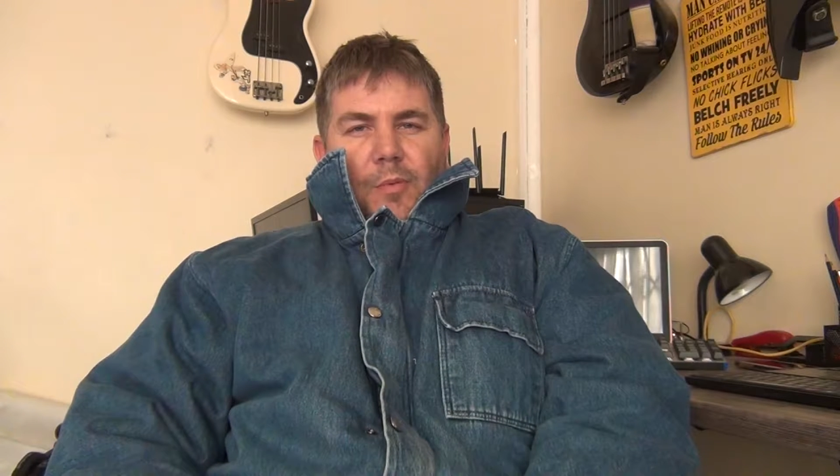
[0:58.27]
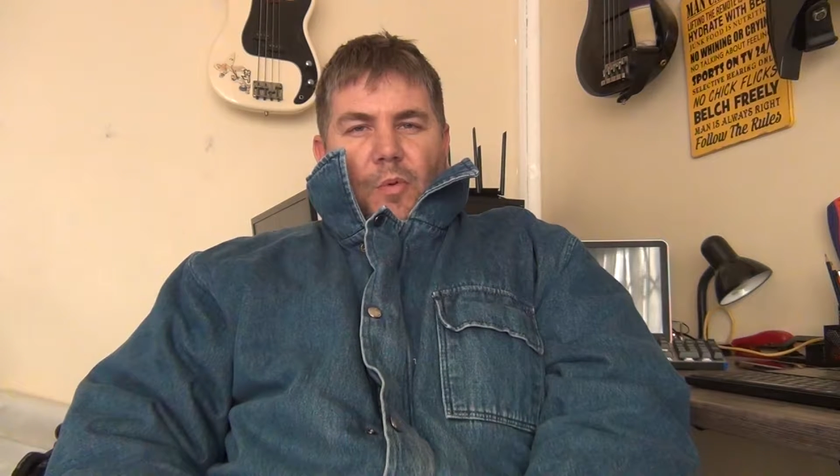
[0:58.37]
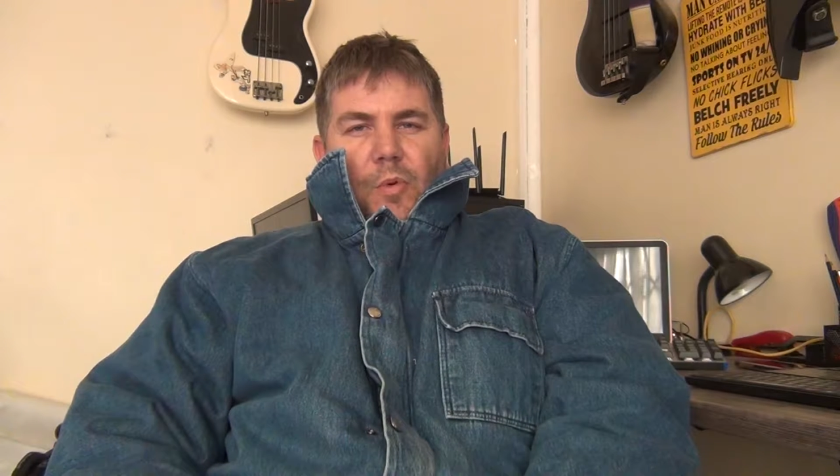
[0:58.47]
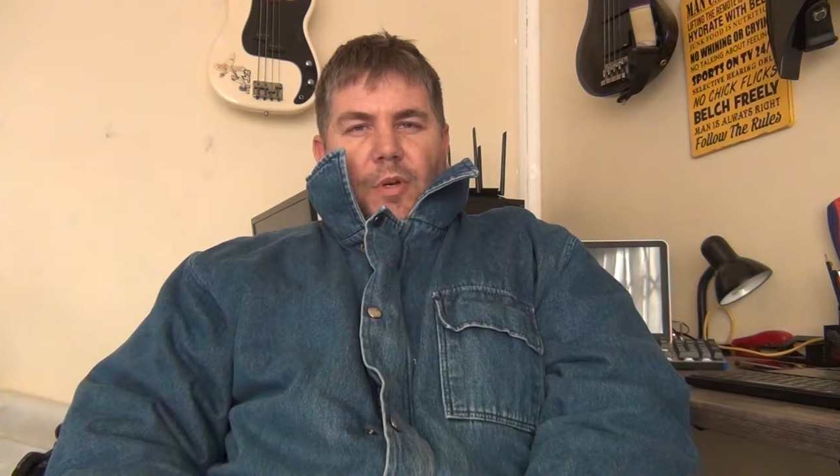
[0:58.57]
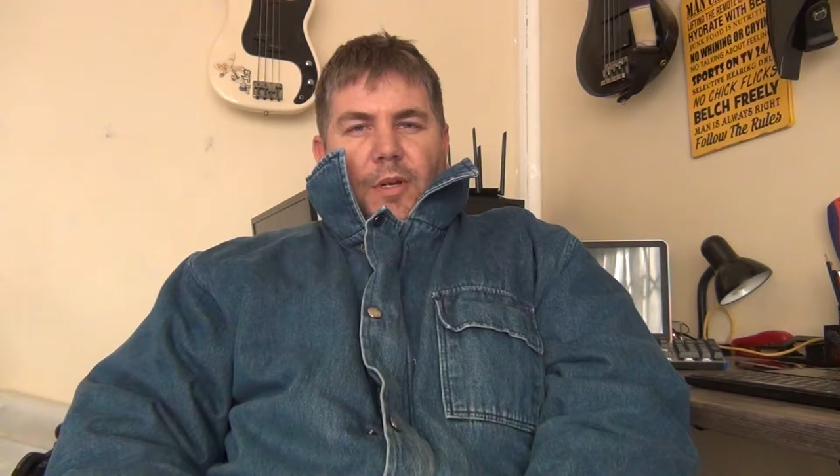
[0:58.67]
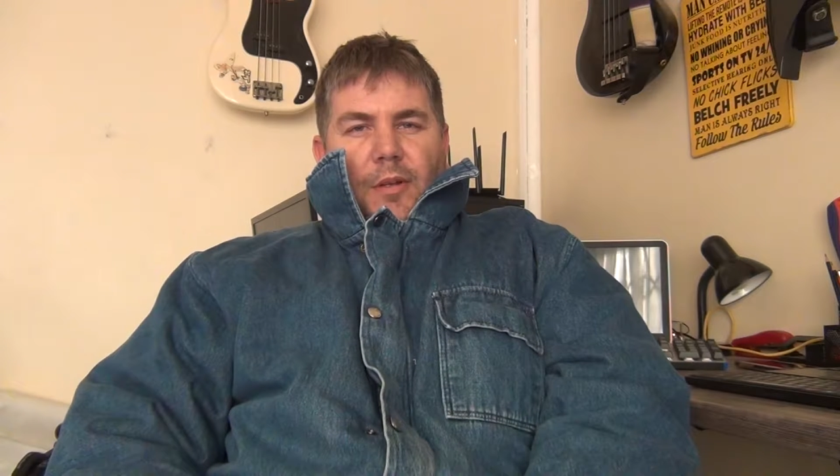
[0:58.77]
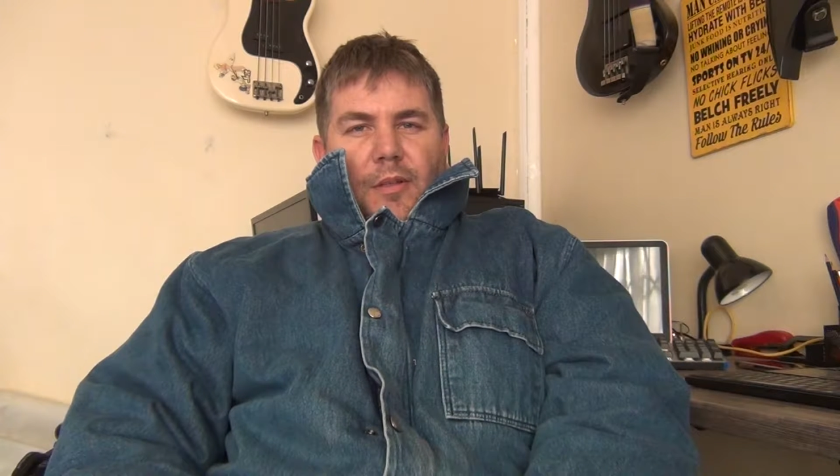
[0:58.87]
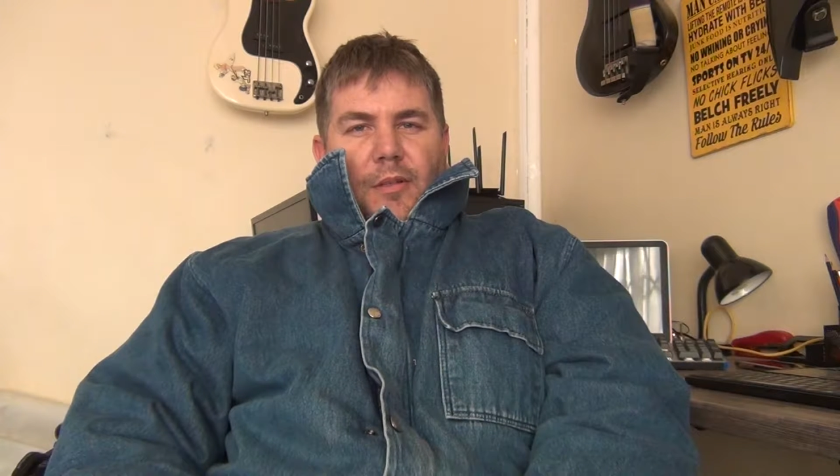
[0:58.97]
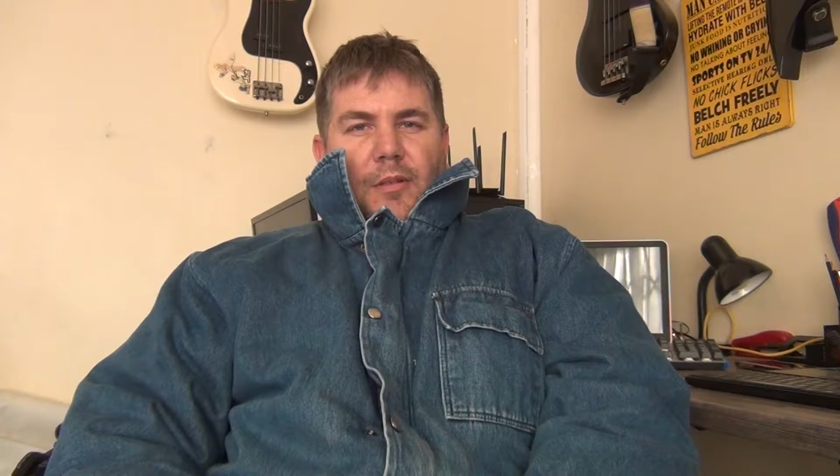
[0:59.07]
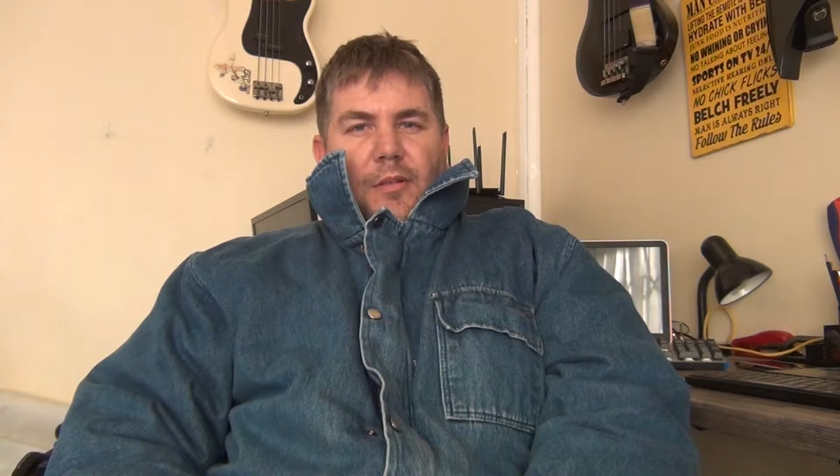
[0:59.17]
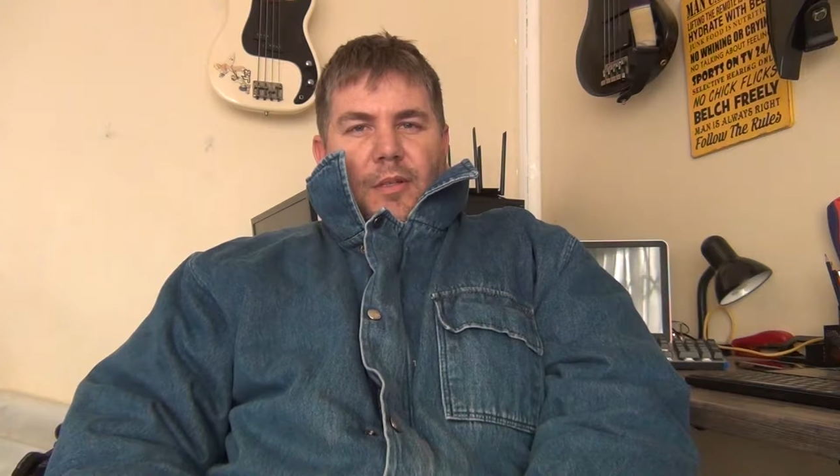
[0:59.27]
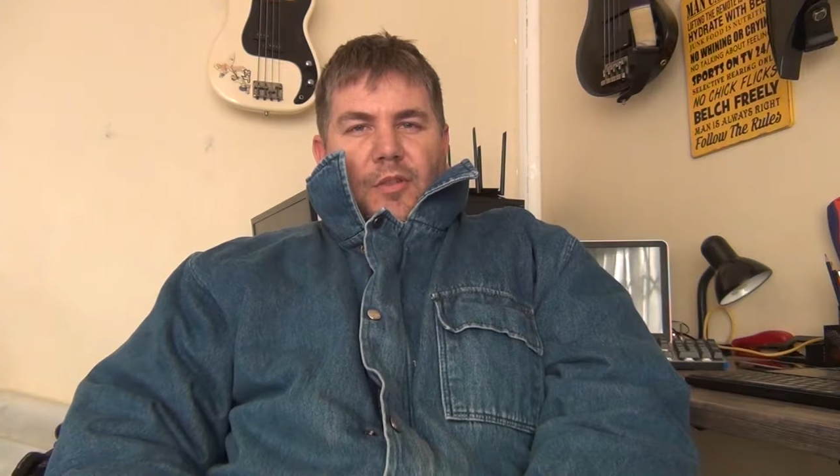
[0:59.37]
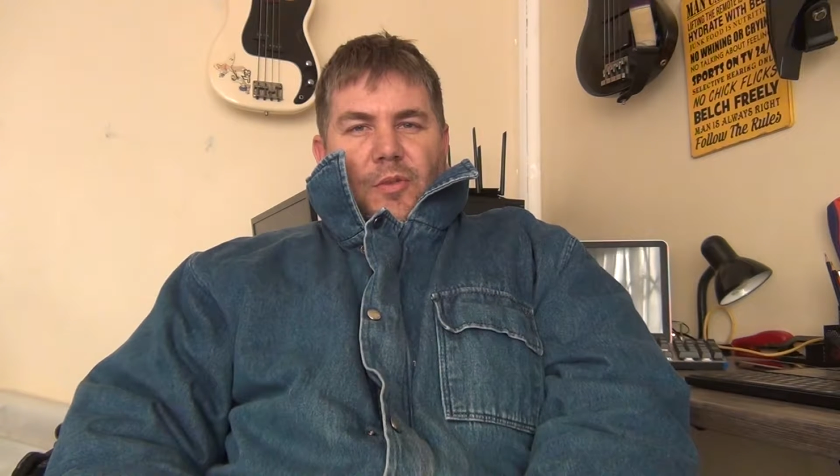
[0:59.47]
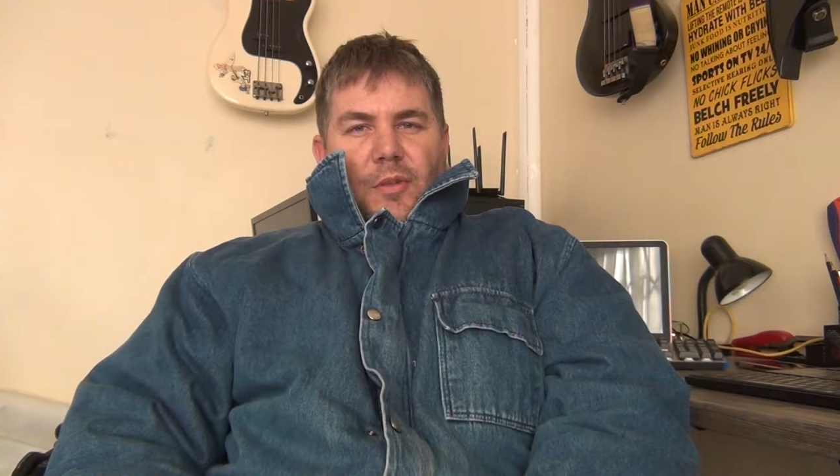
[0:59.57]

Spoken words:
more work into